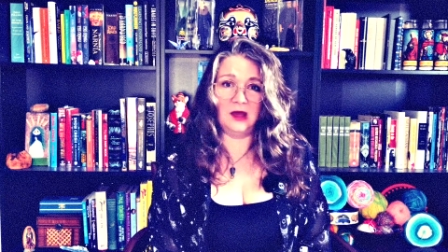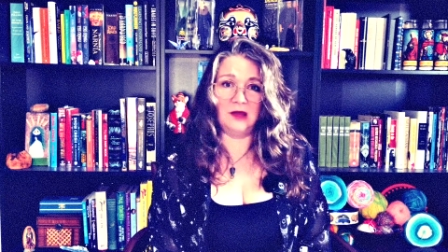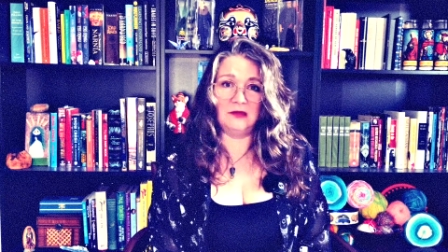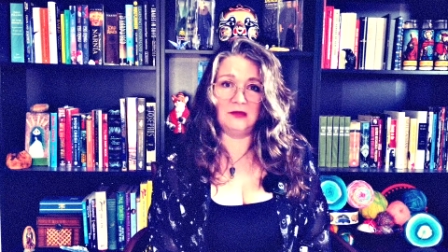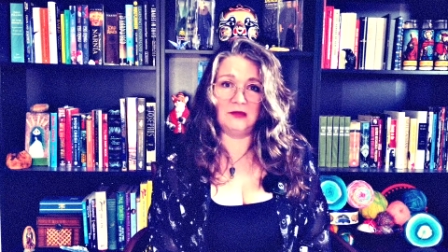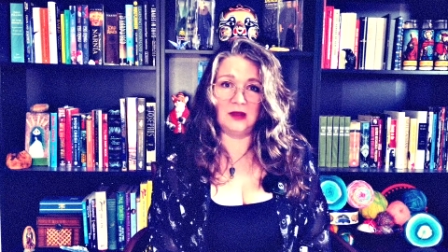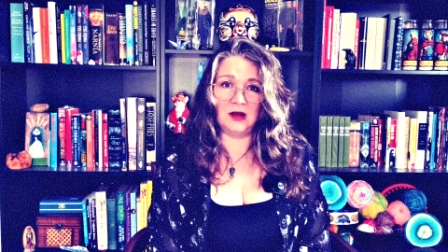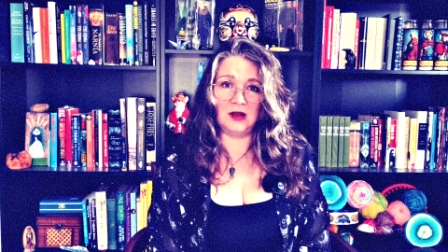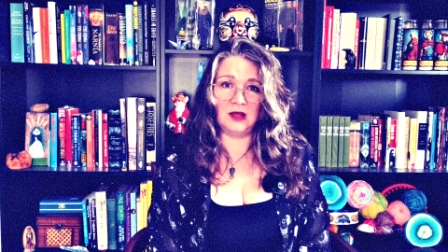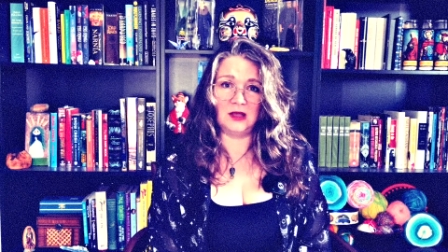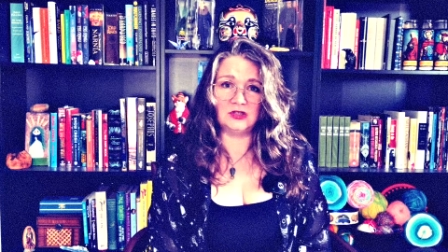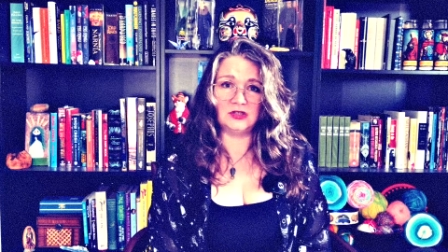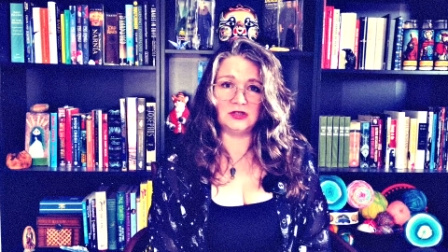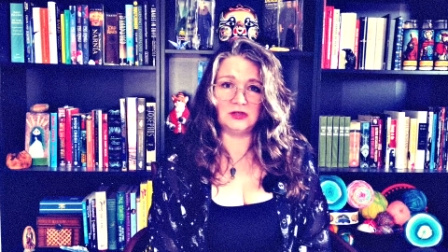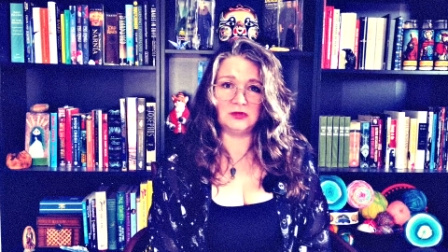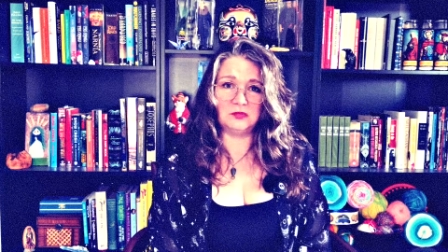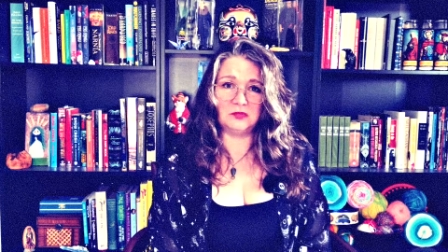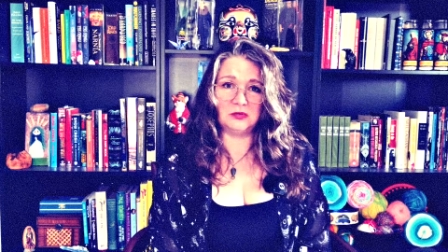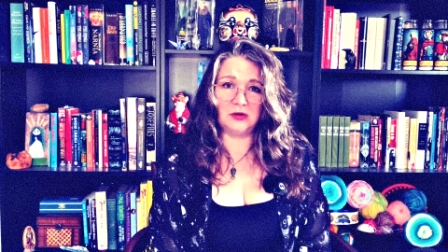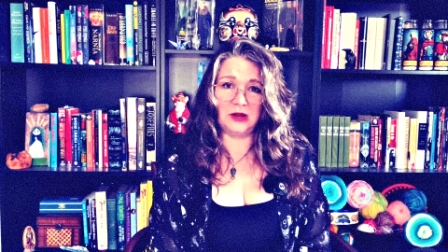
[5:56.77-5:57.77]
and that I
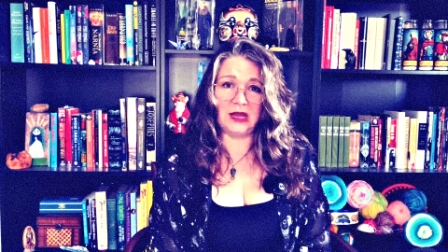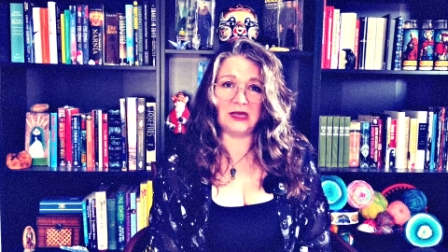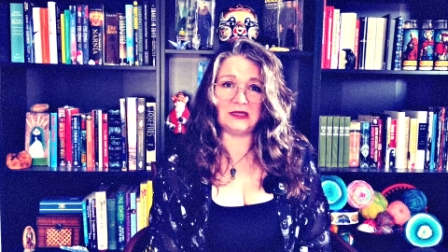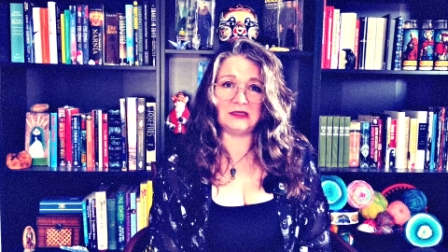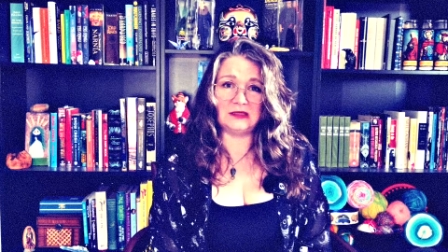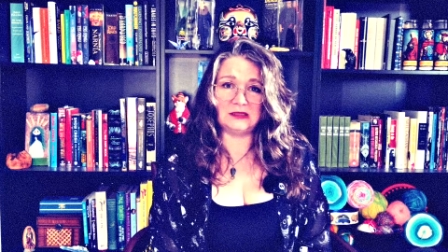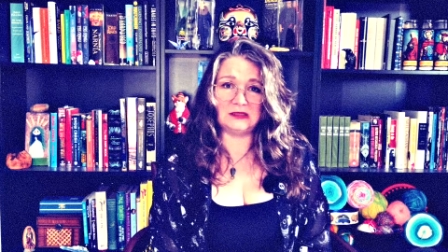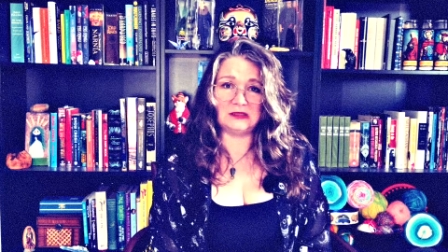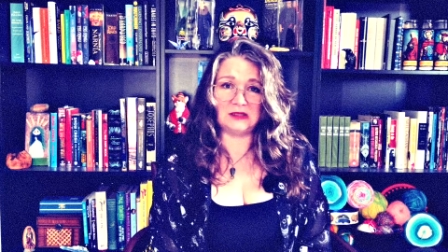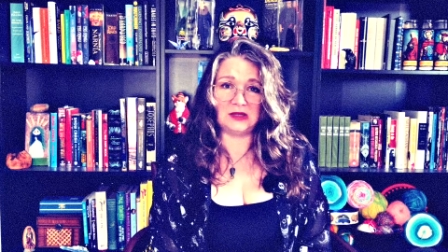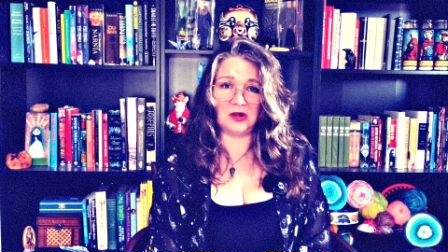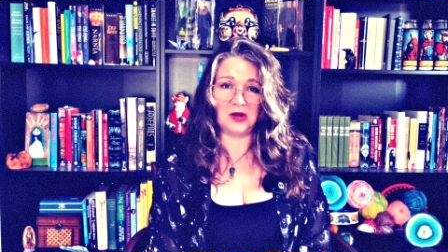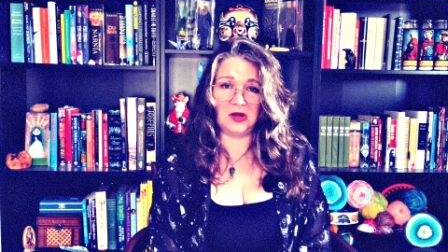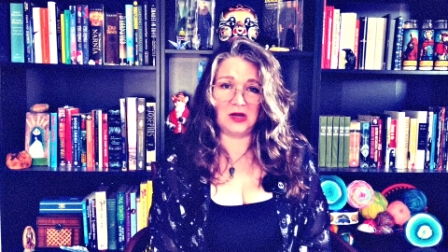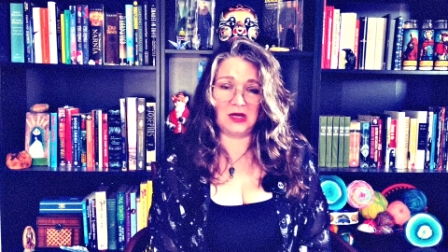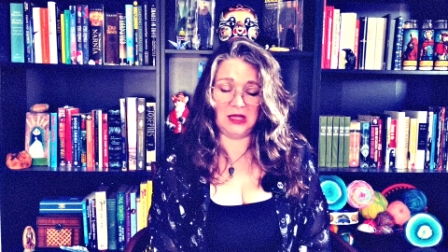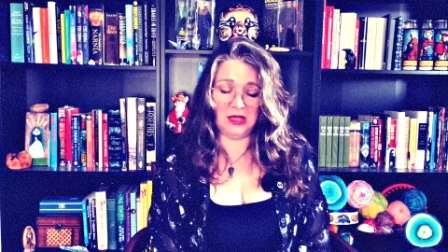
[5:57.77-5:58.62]
should practice it on